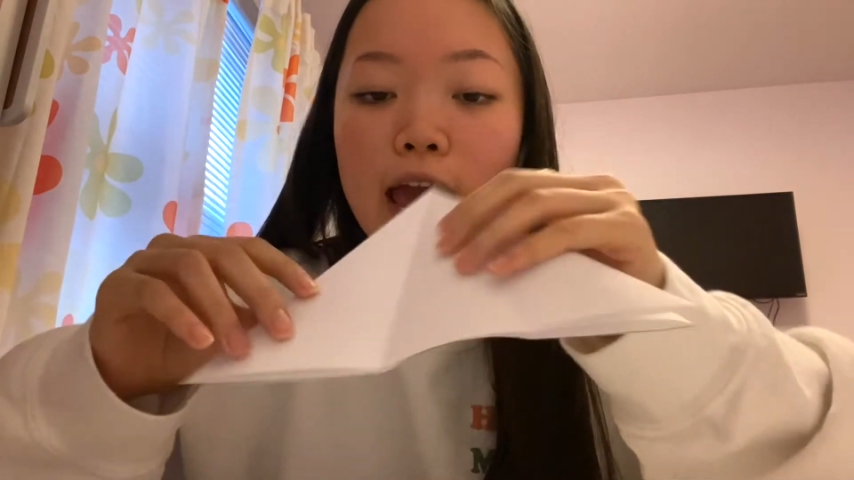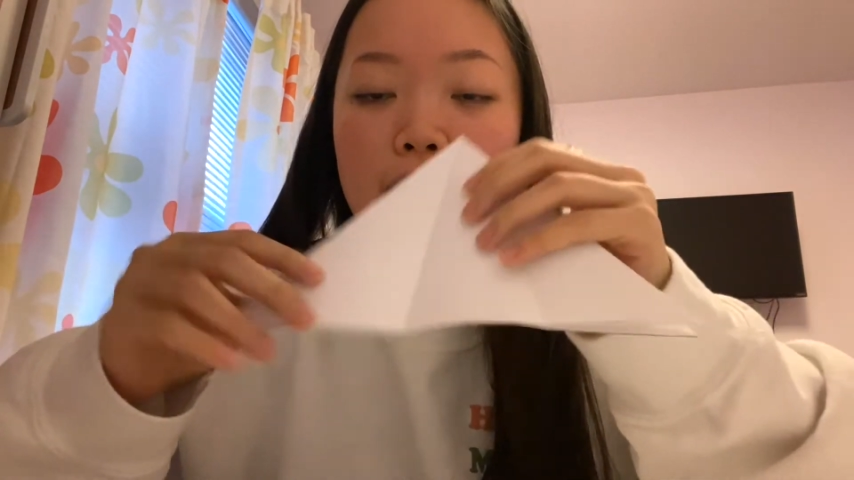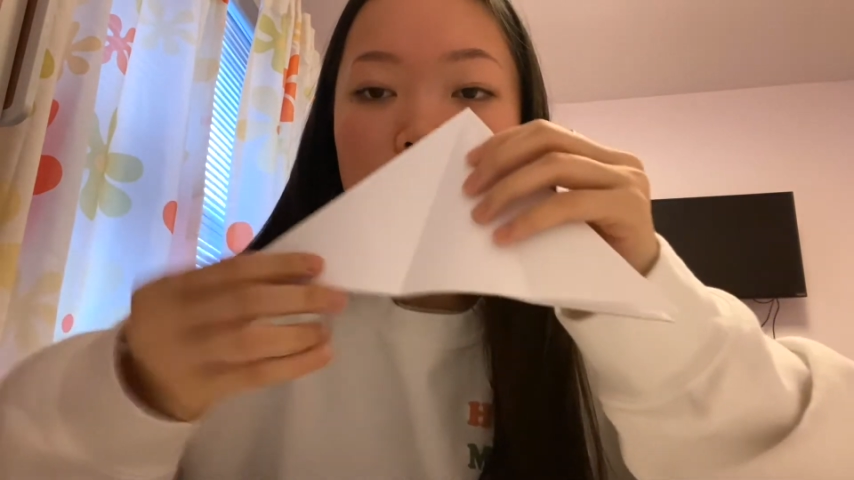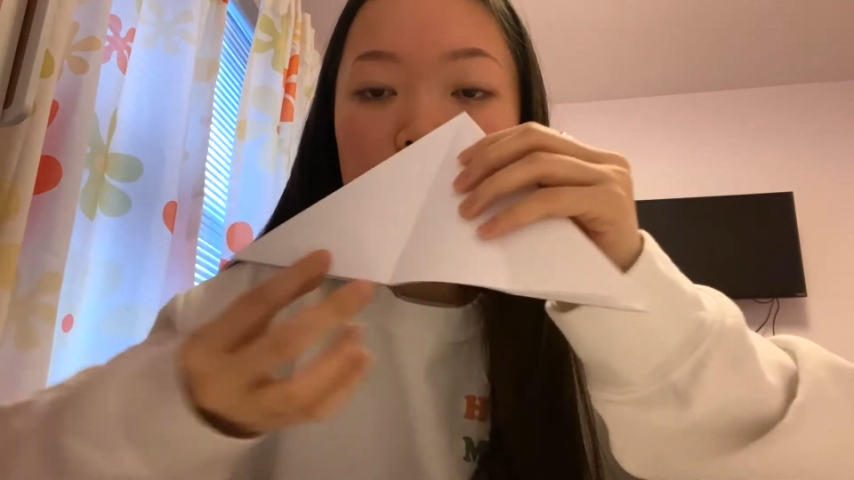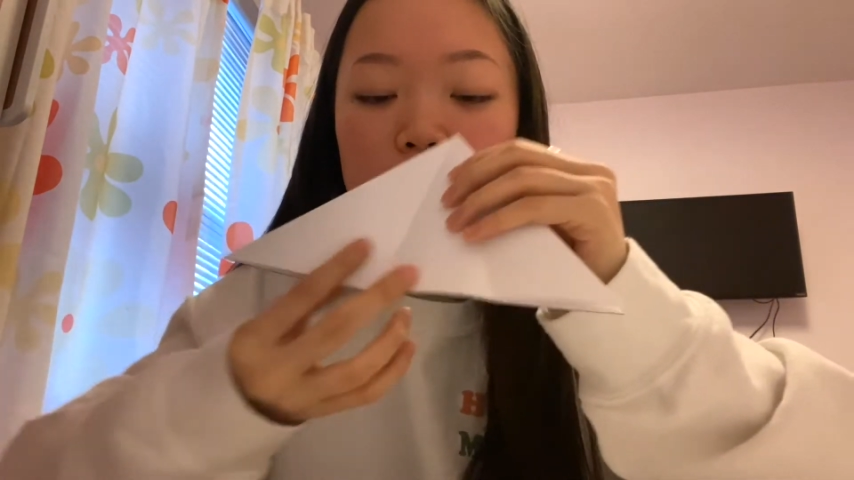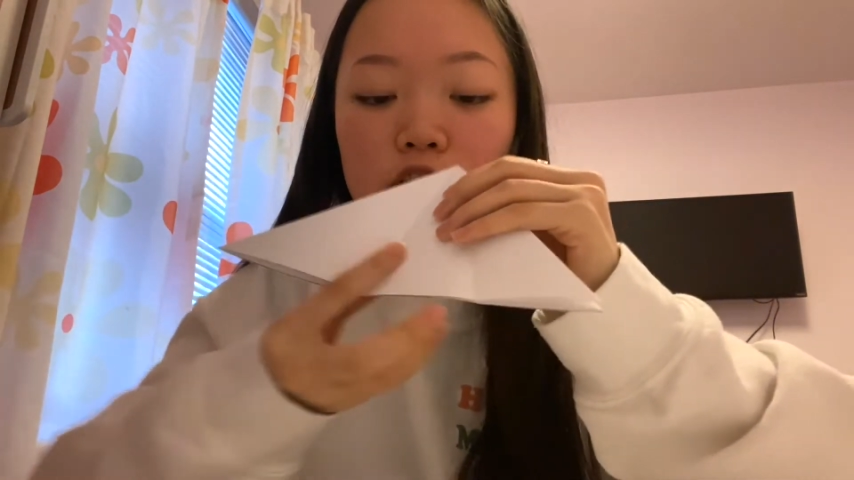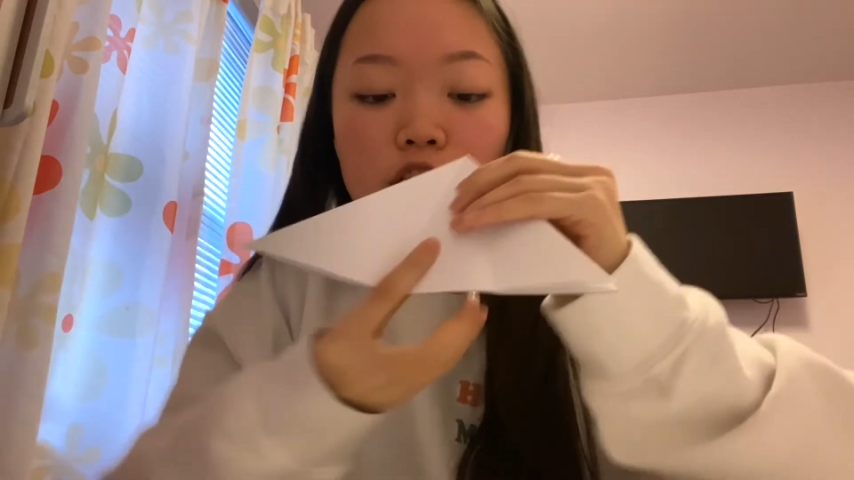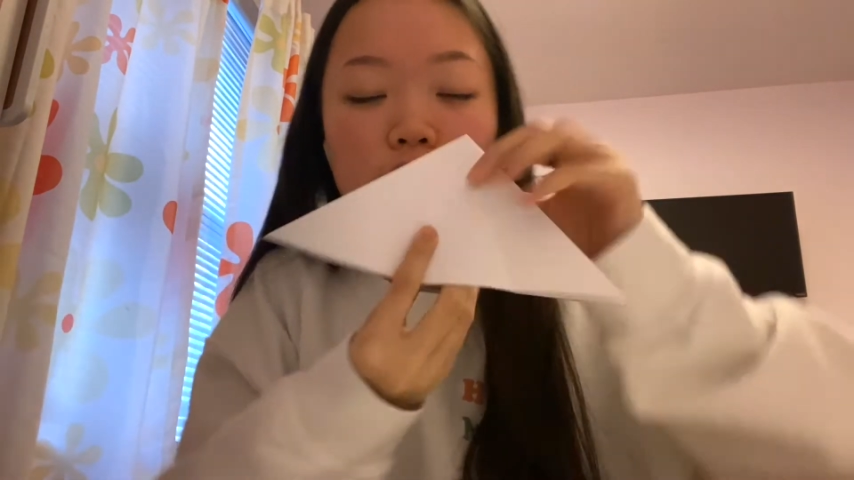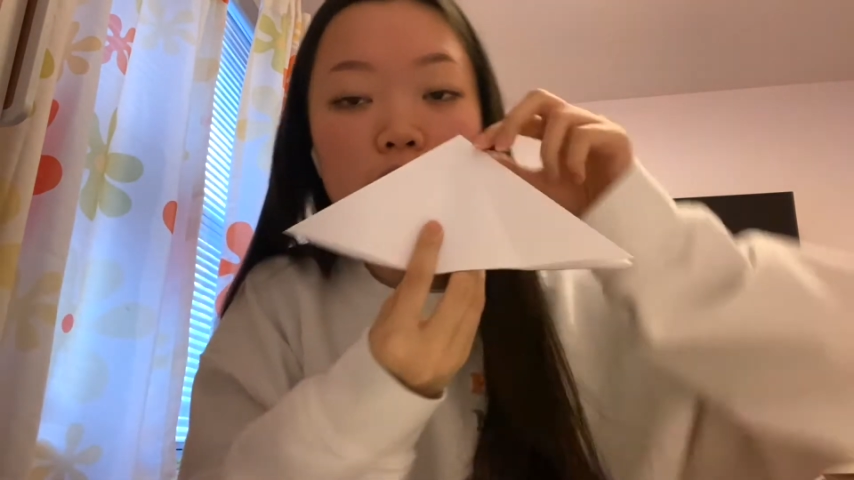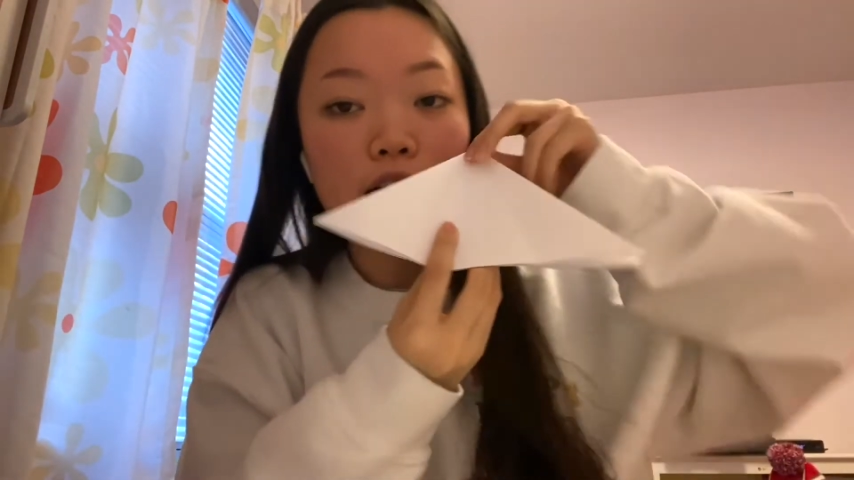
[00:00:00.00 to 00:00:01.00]
and you're
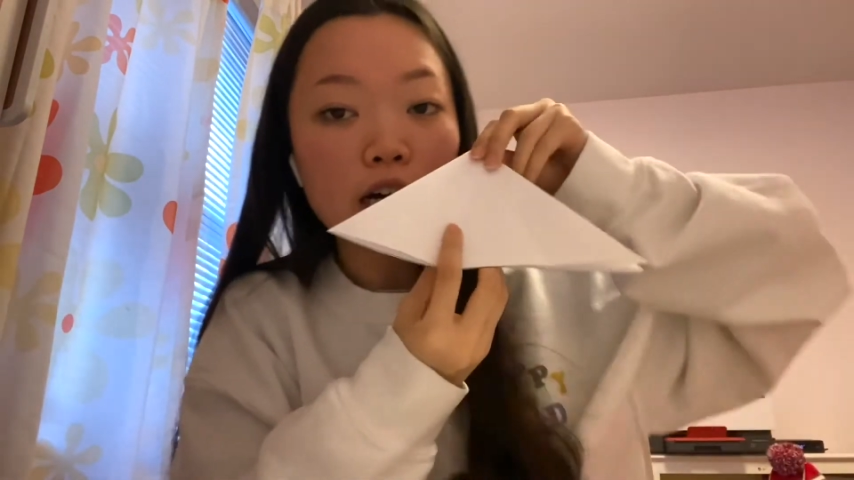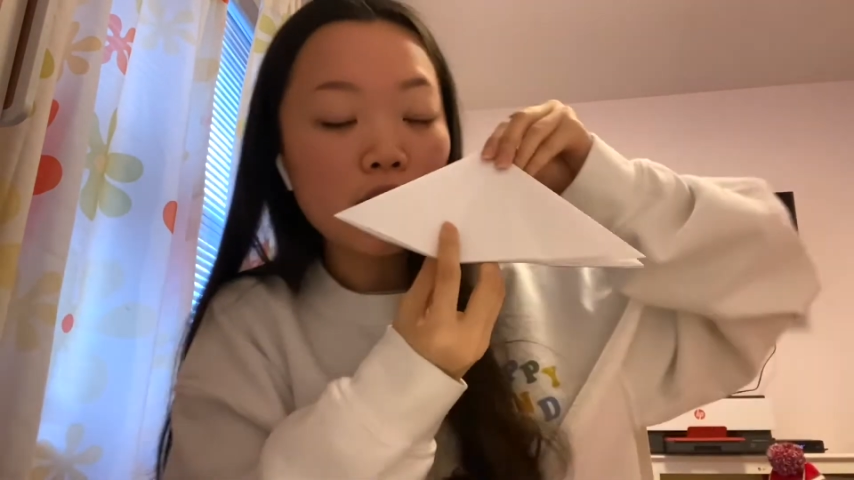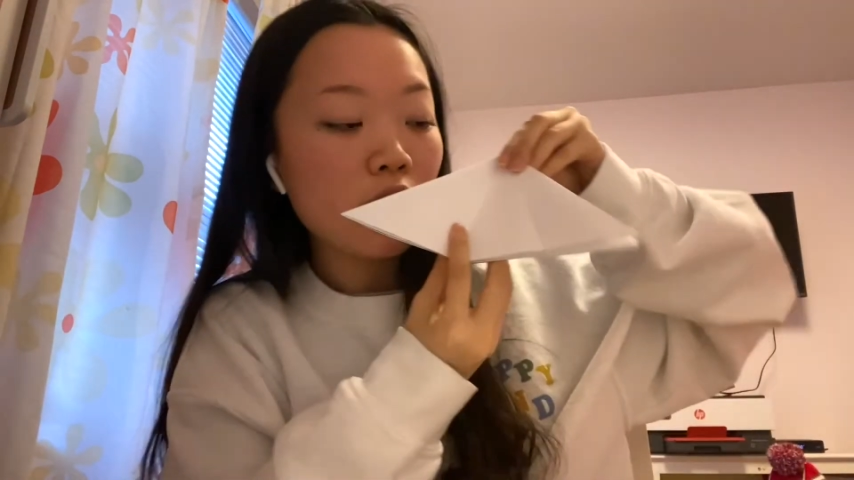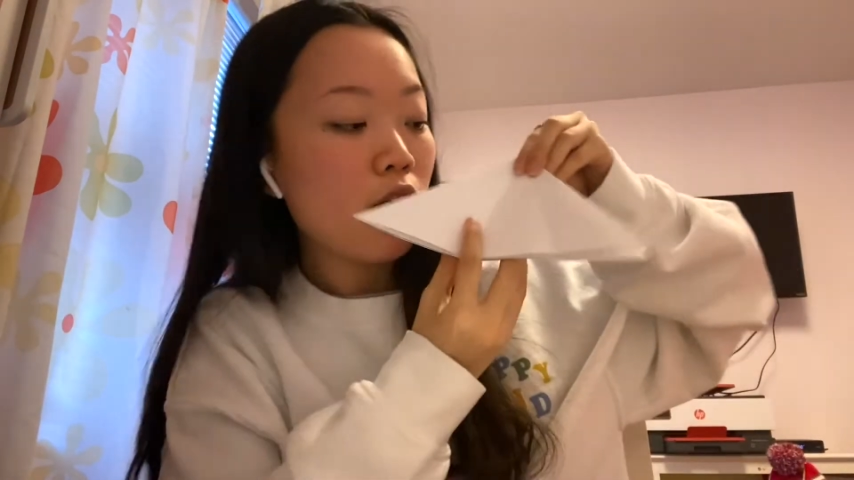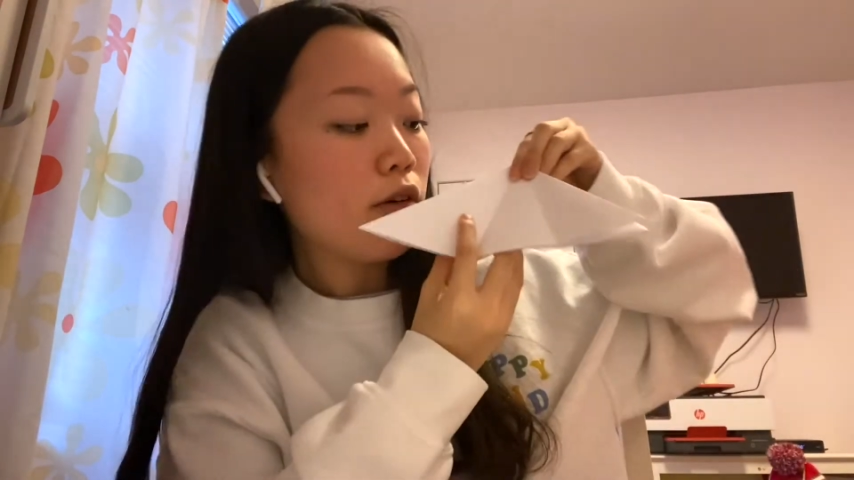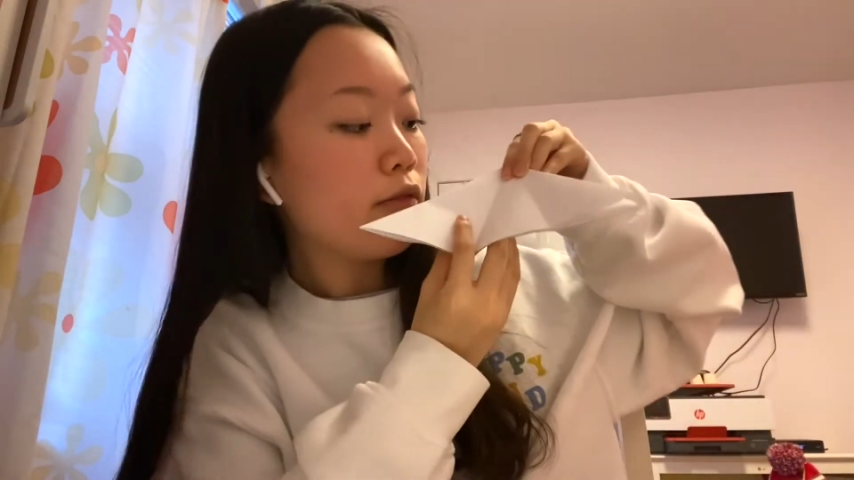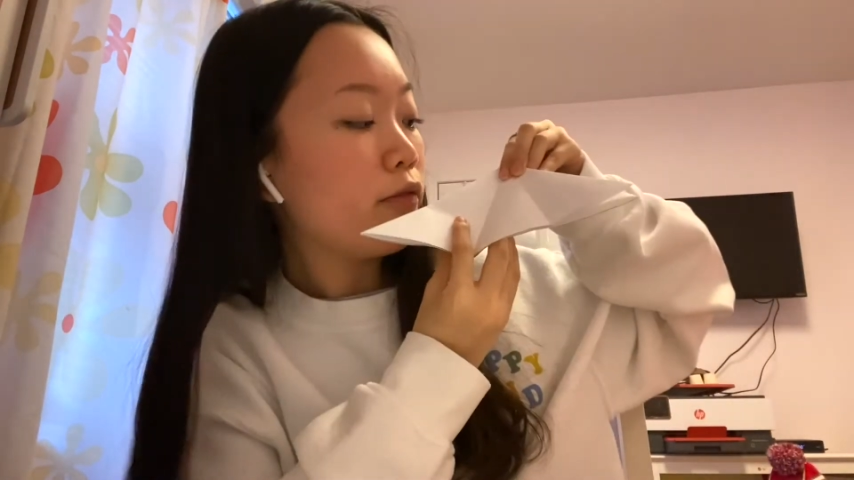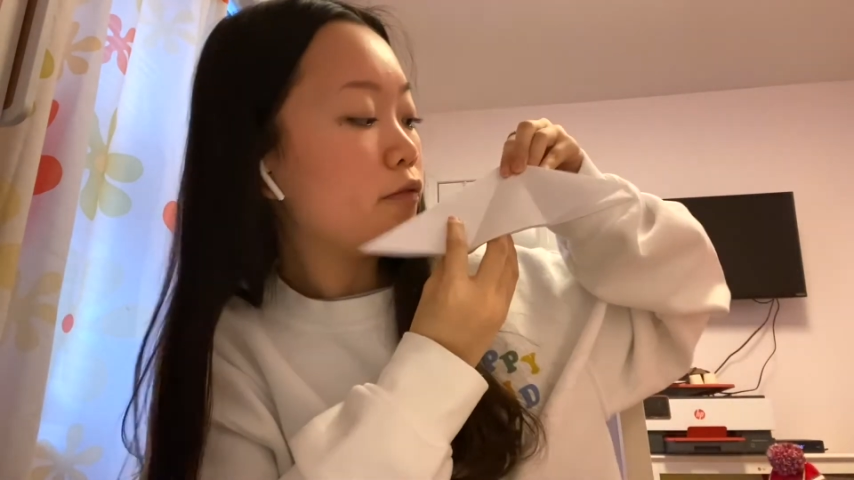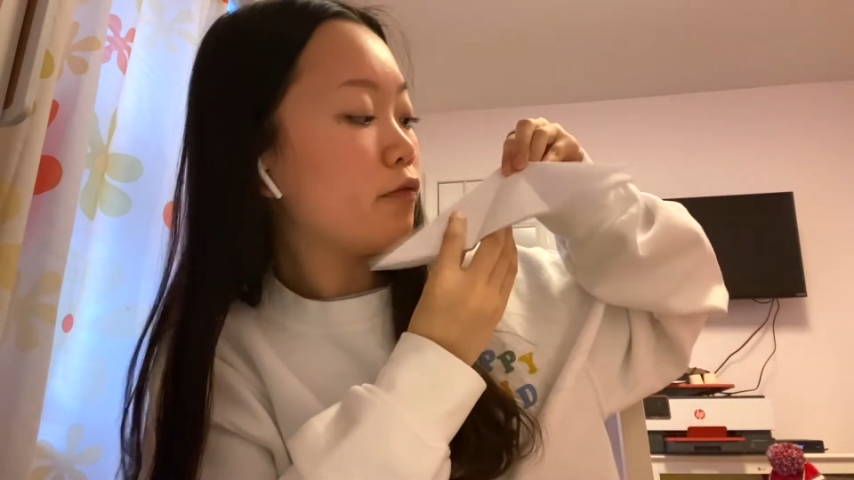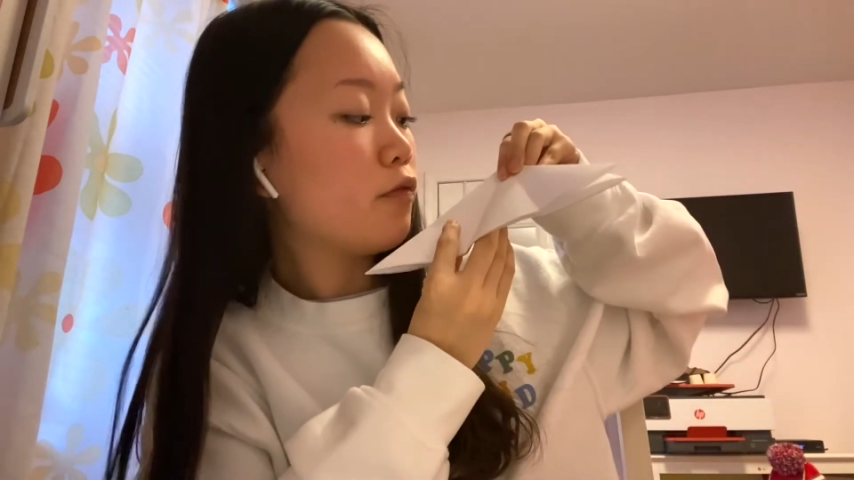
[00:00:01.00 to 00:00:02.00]
gonna
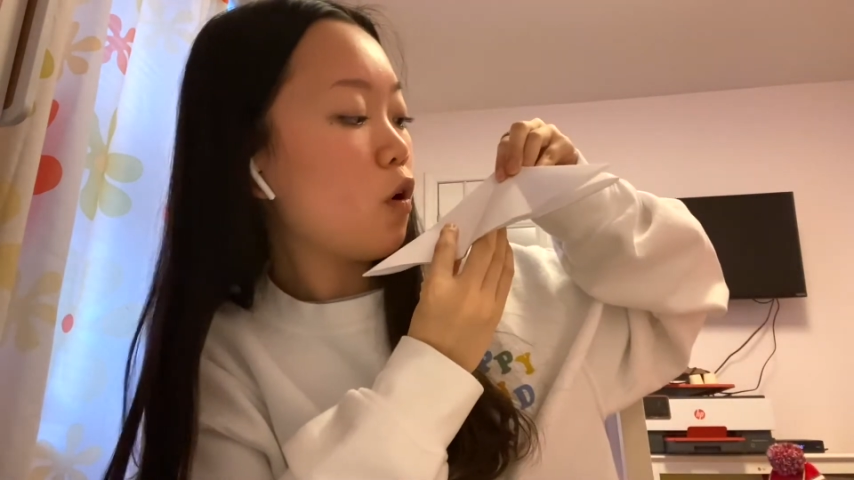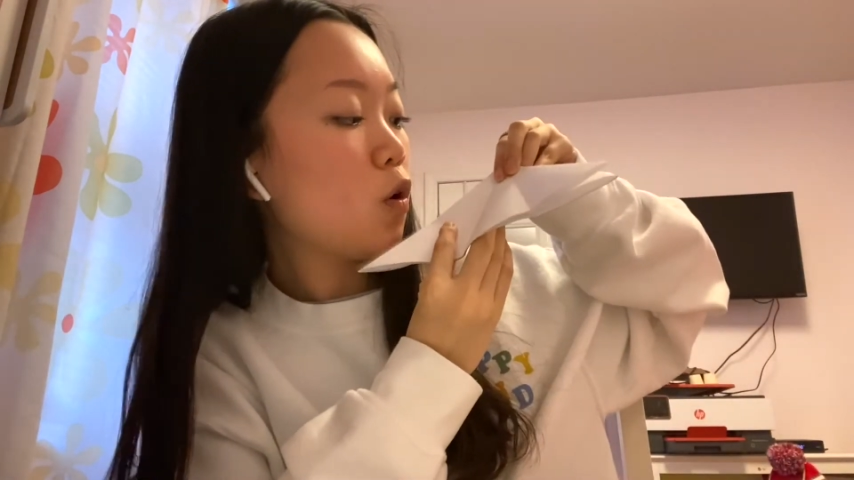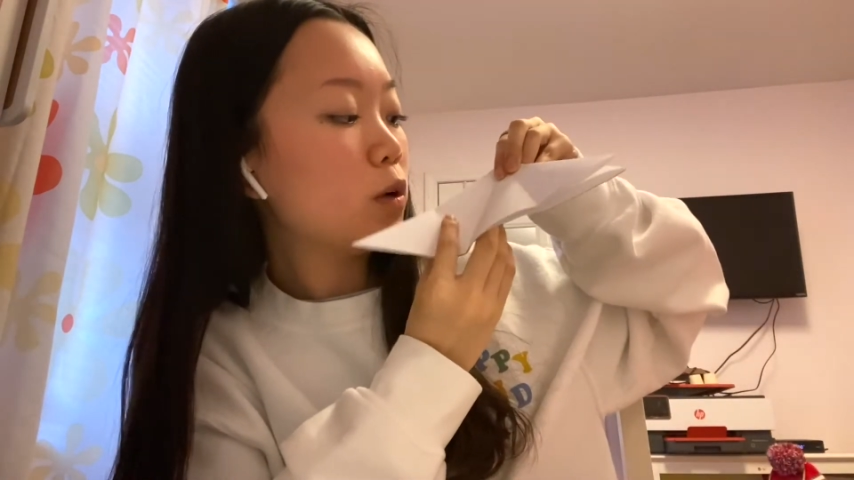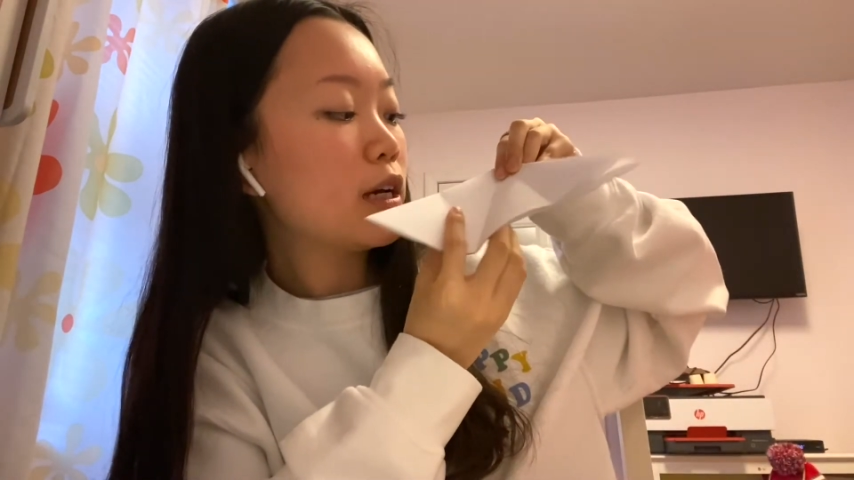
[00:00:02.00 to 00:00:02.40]
fold